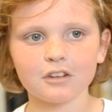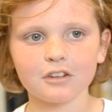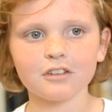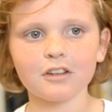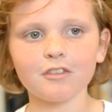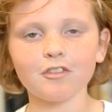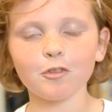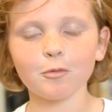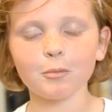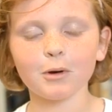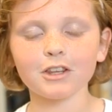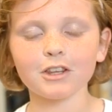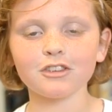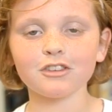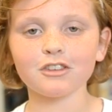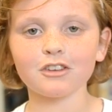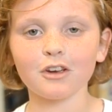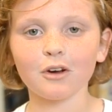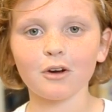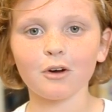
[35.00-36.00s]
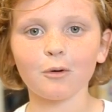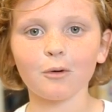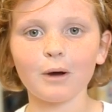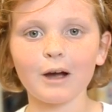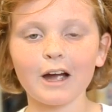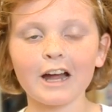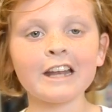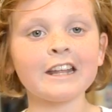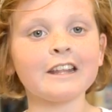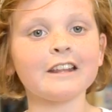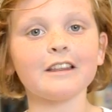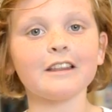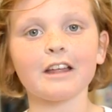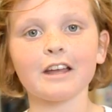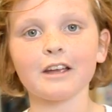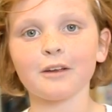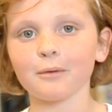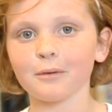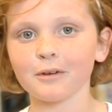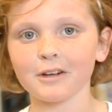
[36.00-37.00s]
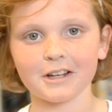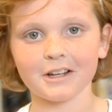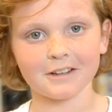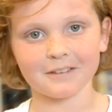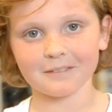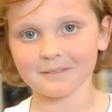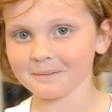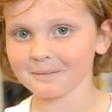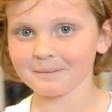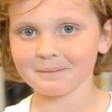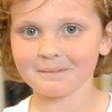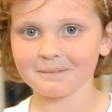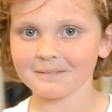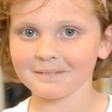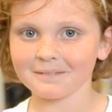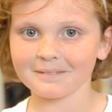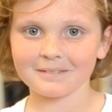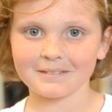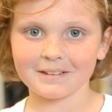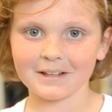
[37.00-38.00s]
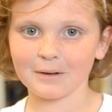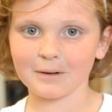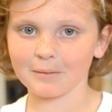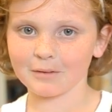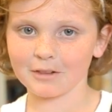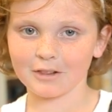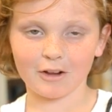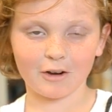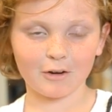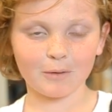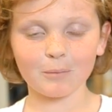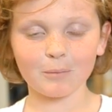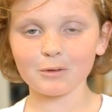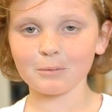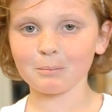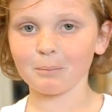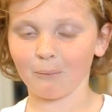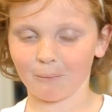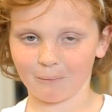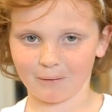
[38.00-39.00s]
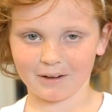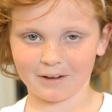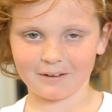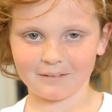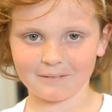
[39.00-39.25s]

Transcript: Seven months ago, I didn't like reading. I thought it was boring.